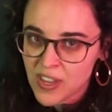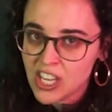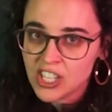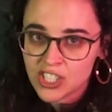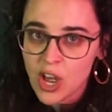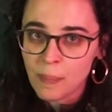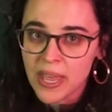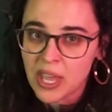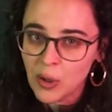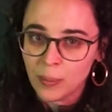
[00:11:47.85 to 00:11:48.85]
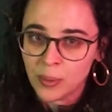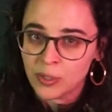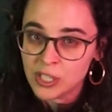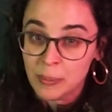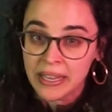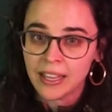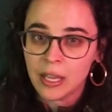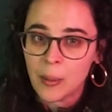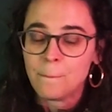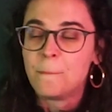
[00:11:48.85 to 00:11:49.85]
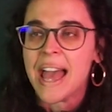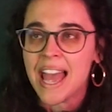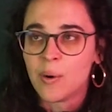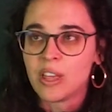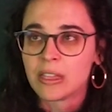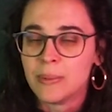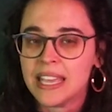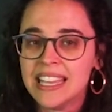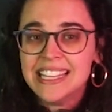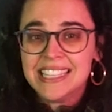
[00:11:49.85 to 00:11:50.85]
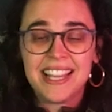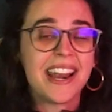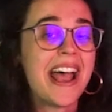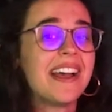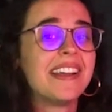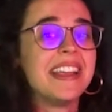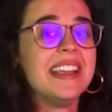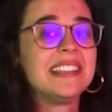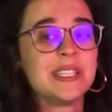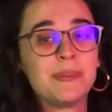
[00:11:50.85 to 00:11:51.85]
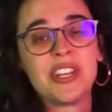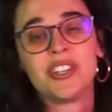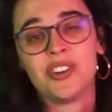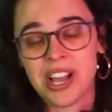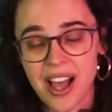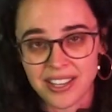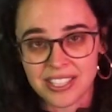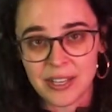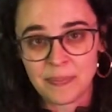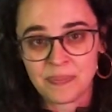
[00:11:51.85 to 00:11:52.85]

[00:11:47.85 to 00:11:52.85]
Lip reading: Sorry, Hoopoe speaking, bear with me. Dara is a special character.